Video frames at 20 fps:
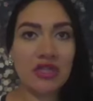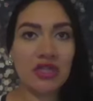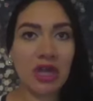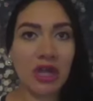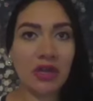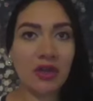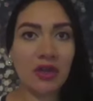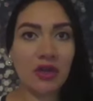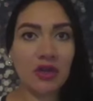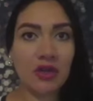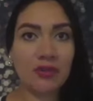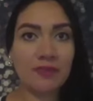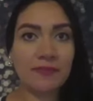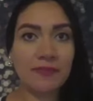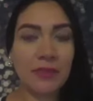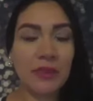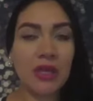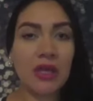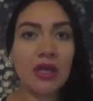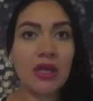channel
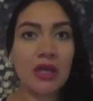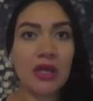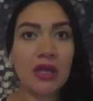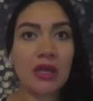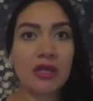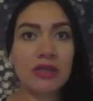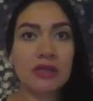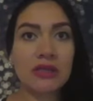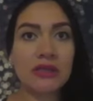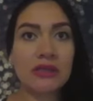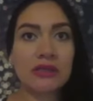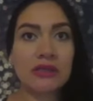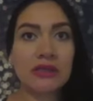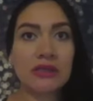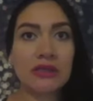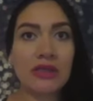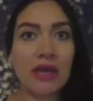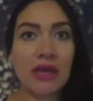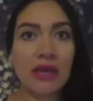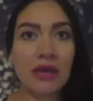
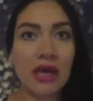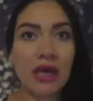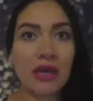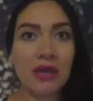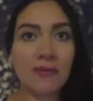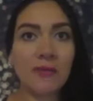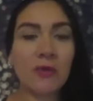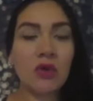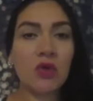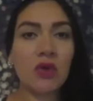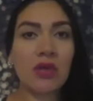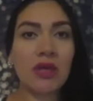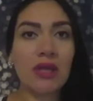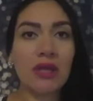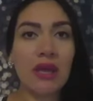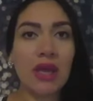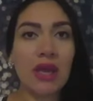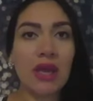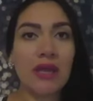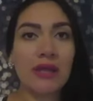today I am
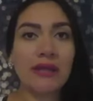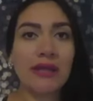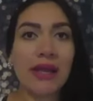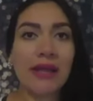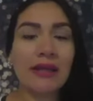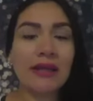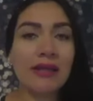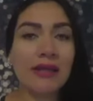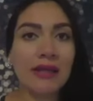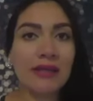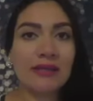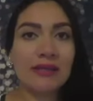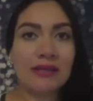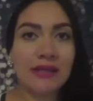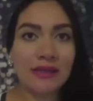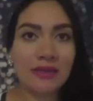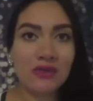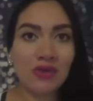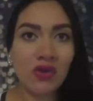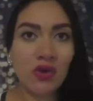doing a 99
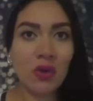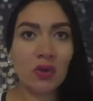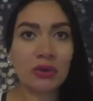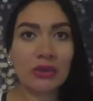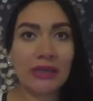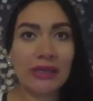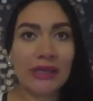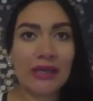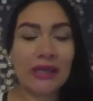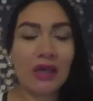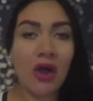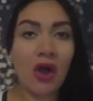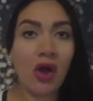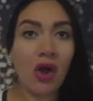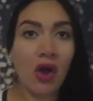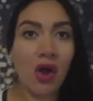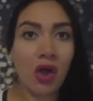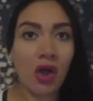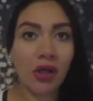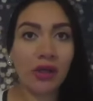cents only
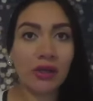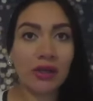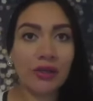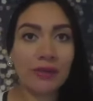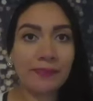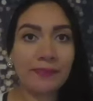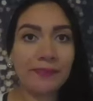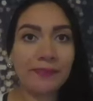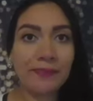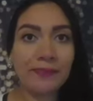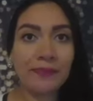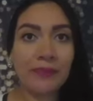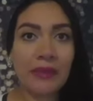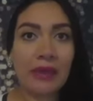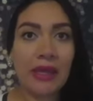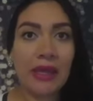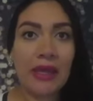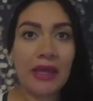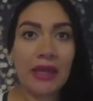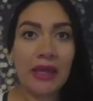haul
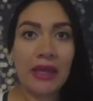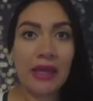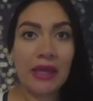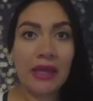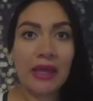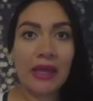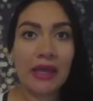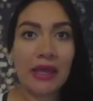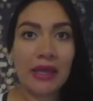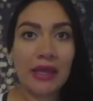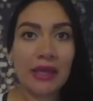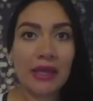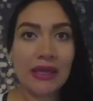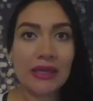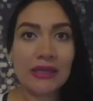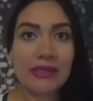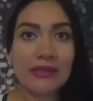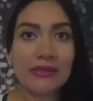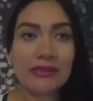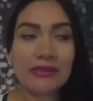
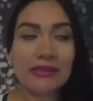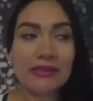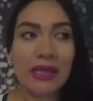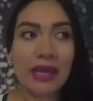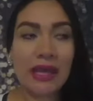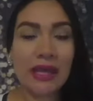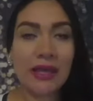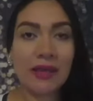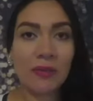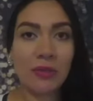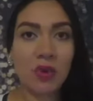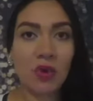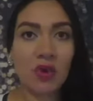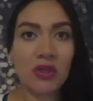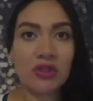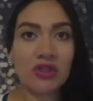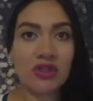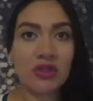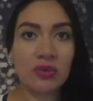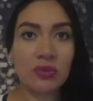and I am
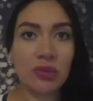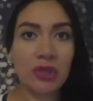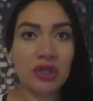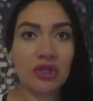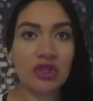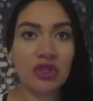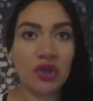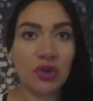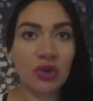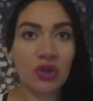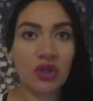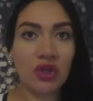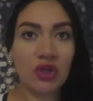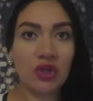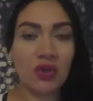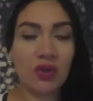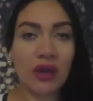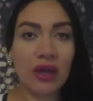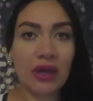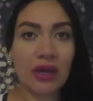going to be showing
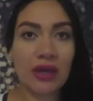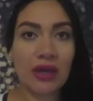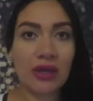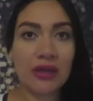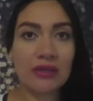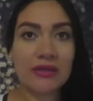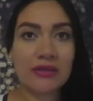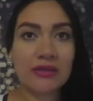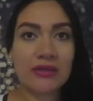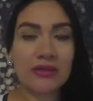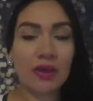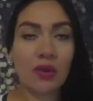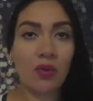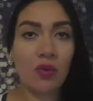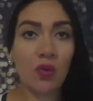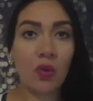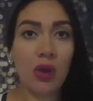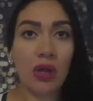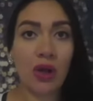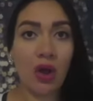you guys
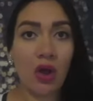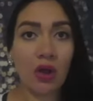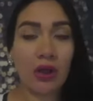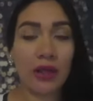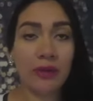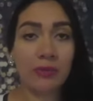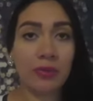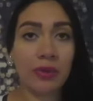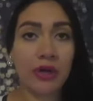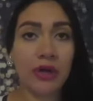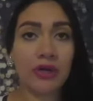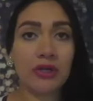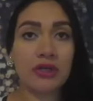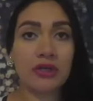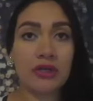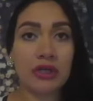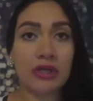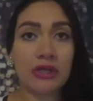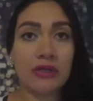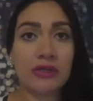what all I
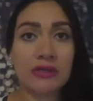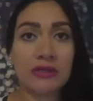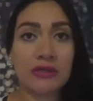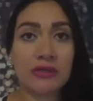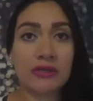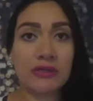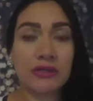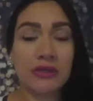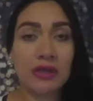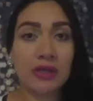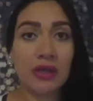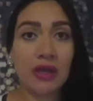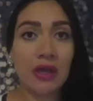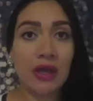purchased